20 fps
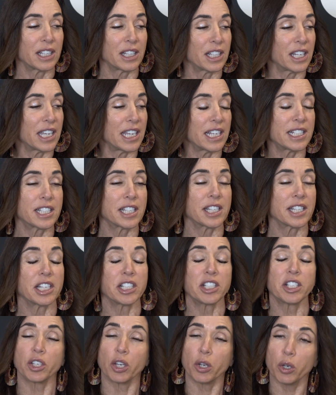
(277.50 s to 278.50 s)
it's
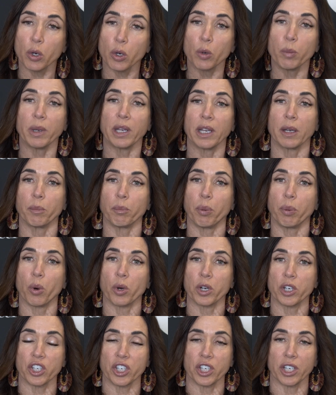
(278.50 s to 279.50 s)
the tubing
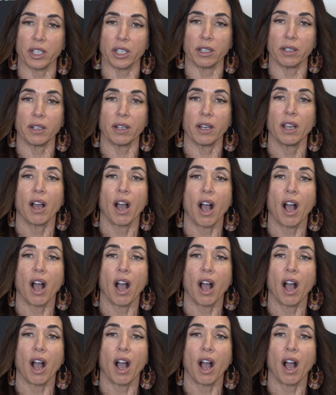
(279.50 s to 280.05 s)
portion